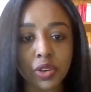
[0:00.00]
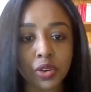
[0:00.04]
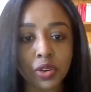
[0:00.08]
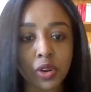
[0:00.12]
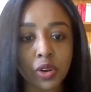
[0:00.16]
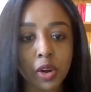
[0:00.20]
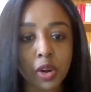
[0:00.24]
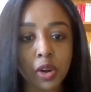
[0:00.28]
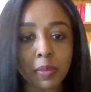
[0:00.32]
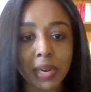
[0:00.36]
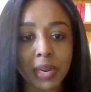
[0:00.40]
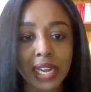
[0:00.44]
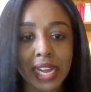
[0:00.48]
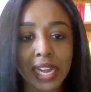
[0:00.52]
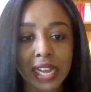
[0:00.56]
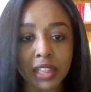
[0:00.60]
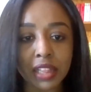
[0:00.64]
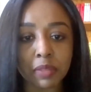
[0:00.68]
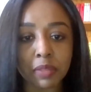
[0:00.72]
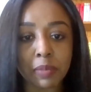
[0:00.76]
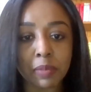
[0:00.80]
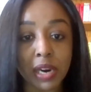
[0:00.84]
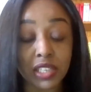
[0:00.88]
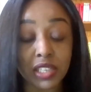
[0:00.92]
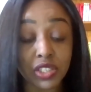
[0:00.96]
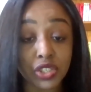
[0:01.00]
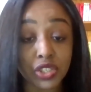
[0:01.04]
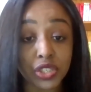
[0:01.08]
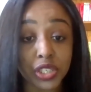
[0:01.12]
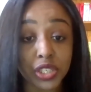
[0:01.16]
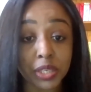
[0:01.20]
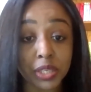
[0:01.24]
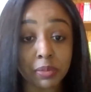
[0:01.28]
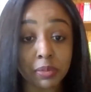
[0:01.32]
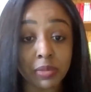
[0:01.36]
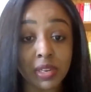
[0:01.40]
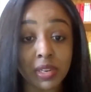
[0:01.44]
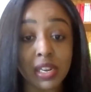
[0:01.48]
Global Health
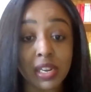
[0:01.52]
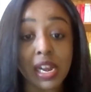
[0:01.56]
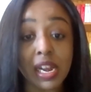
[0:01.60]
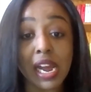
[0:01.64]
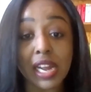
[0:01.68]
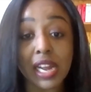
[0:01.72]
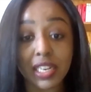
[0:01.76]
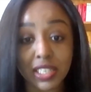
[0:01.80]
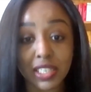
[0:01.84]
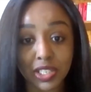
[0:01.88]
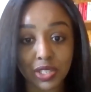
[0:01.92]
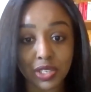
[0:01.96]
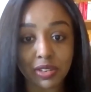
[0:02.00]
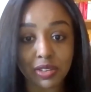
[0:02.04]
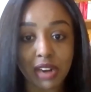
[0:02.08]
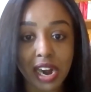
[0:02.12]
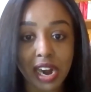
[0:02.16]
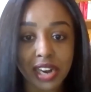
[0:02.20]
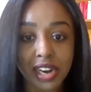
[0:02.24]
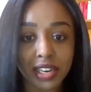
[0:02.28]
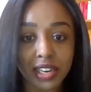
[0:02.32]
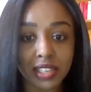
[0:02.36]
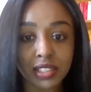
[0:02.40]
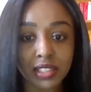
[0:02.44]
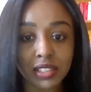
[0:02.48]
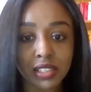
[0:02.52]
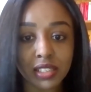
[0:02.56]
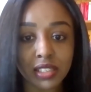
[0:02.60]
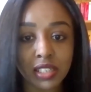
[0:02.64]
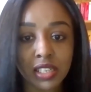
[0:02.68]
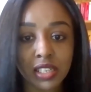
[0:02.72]
Partnership and Easter Ireland.